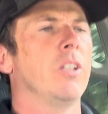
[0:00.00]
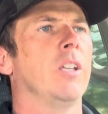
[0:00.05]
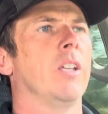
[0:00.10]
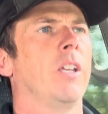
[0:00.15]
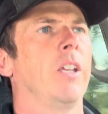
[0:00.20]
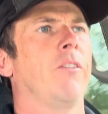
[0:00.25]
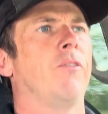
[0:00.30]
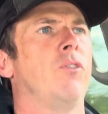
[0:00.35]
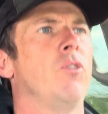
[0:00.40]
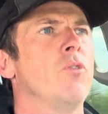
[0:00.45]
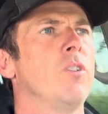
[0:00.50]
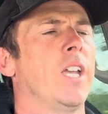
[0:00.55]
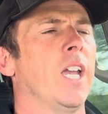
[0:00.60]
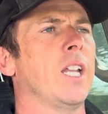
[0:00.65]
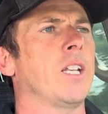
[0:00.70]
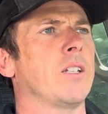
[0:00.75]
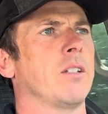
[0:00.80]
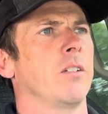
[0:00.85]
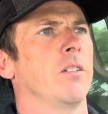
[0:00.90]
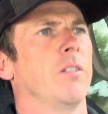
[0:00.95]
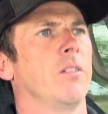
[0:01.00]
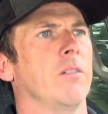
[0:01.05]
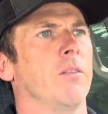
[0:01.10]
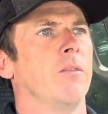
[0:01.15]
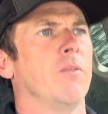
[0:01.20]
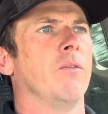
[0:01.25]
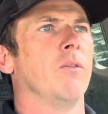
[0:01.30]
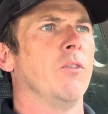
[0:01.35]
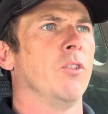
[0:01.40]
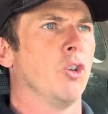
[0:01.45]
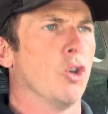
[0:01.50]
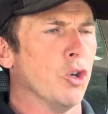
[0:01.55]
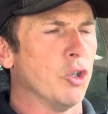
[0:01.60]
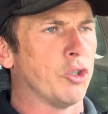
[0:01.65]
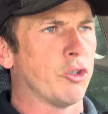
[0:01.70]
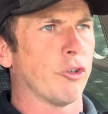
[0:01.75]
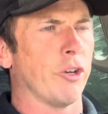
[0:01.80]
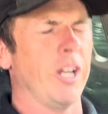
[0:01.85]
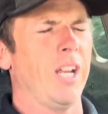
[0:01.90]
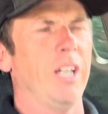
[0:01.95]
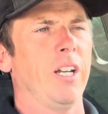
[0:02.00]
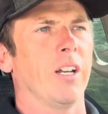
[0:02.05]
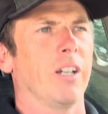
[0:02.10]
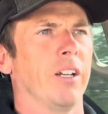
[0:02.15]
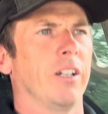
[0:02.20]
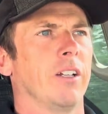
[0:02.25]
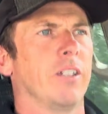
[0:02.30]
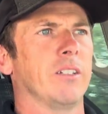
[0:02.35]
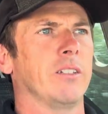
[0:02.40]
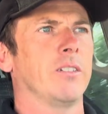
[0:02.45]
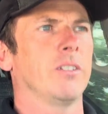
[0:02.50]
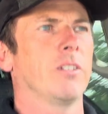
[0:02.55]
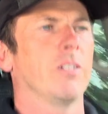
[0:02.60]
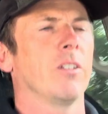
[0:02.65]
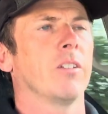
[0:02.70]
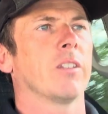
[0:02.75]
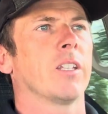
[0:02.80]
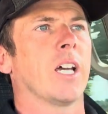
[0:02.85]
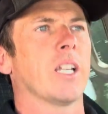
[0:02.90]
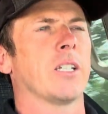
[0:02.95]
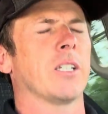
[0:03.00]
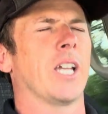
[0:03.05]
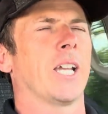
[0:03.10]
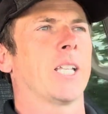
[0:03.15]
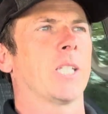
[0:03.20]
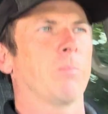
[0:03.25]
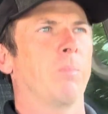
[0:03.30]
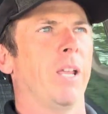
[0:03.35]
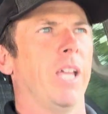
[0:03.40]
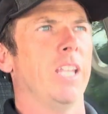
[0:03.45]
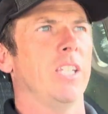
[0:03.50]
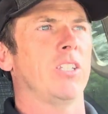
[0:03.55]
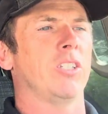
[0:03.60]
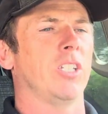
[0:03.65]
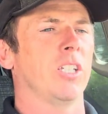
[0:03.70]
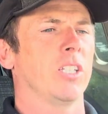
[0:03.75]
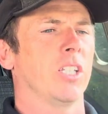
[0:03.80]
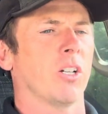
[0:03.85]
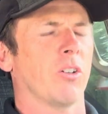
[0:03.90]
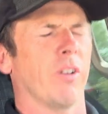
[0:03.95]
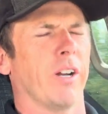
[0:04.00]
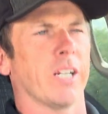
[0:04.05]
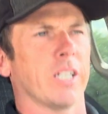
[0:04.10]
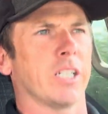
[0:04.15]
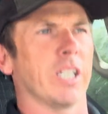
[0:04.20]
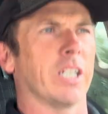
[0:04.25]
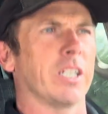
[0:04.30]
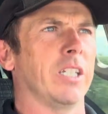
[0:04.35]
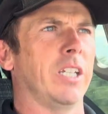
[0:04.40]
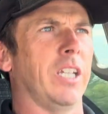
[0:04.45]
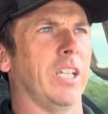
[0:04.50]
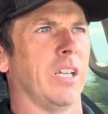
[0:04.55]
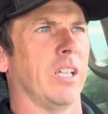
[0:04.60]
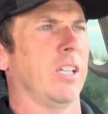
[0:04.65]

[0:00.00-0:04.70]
If you get good training that explains to you the correct technique,